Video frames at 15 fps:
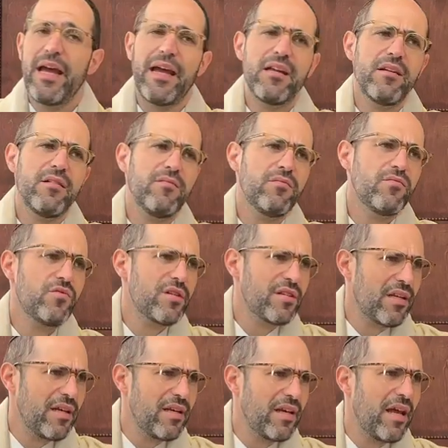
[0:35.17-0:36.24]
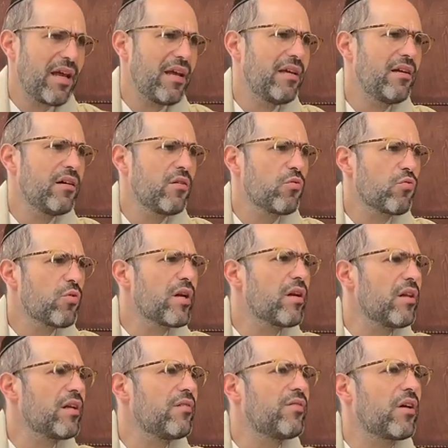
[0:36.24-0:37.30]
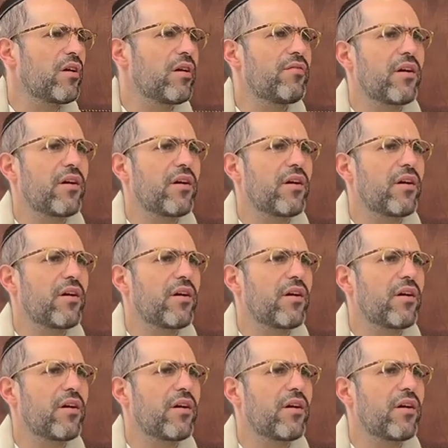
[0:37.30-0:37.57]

and just in a riddle, in a very,